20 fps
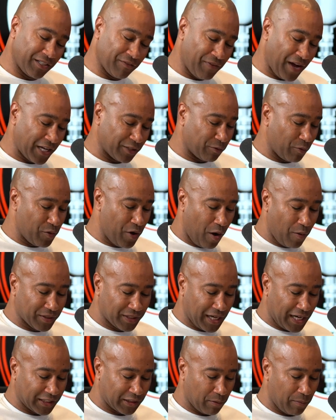advice, but we always
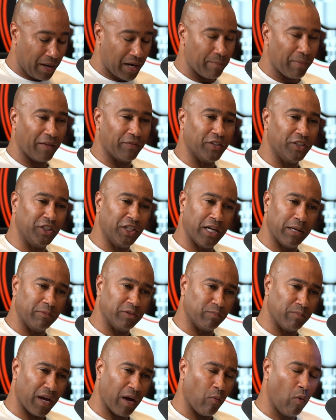ask everybody about the
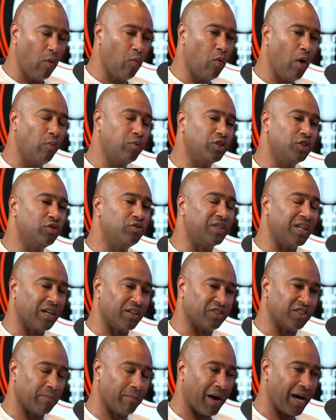gyms, man. What would you tell
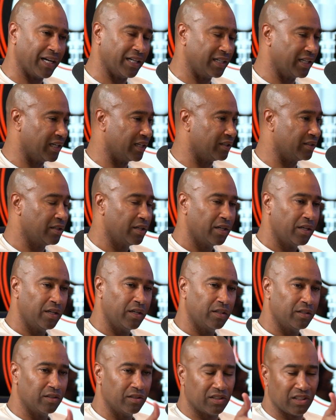somebody that,
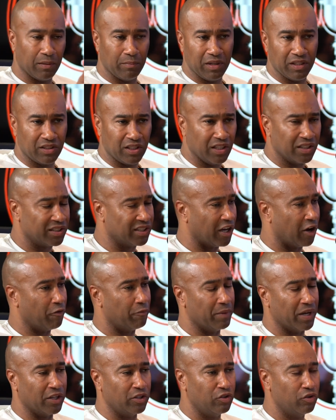similar to yourself,
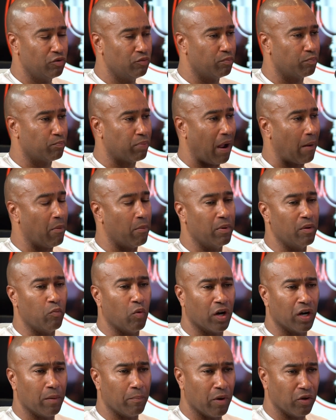man? You probably
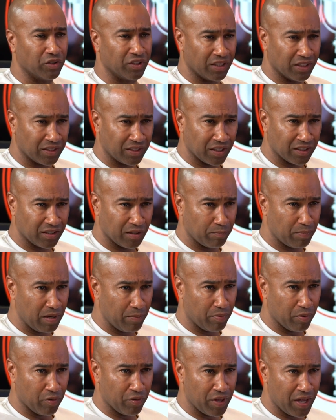one of the most consistent
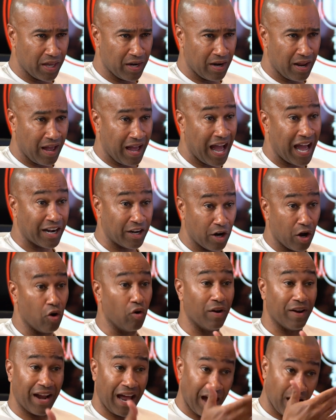people that I know,
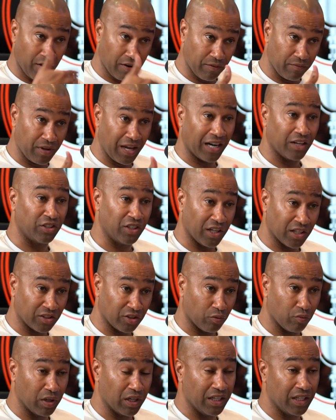and now they've got a chance
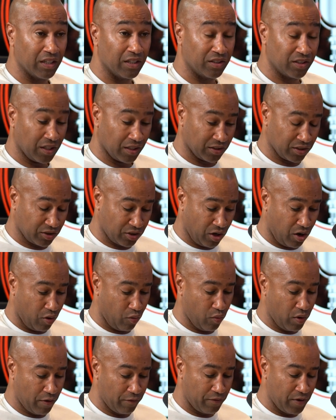to really get a chance to talk
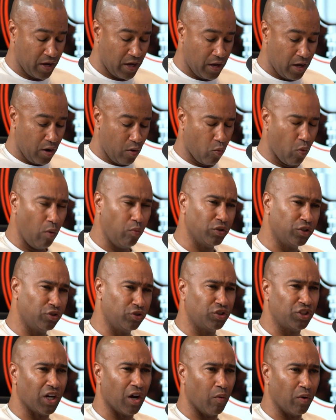with. What would you
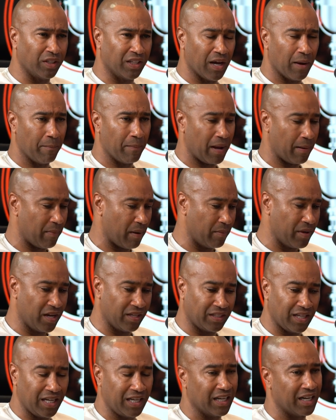share with them, man? Maybe they're
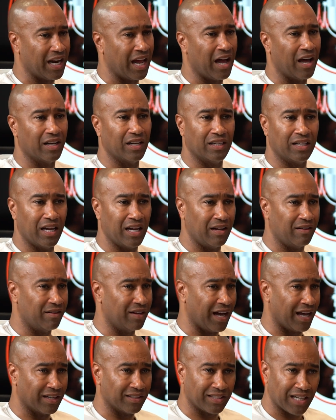thinking now that they
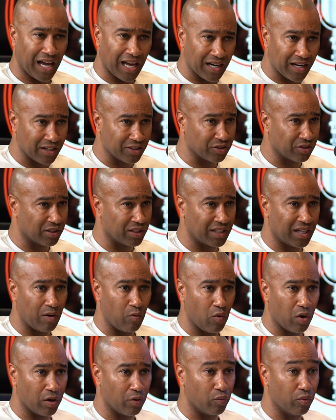got a side hustle that they
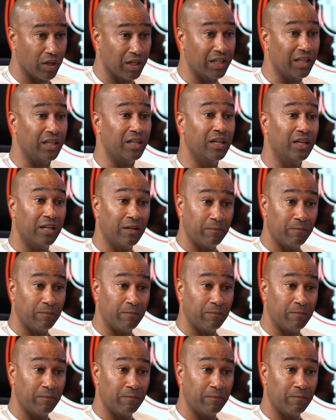want to really,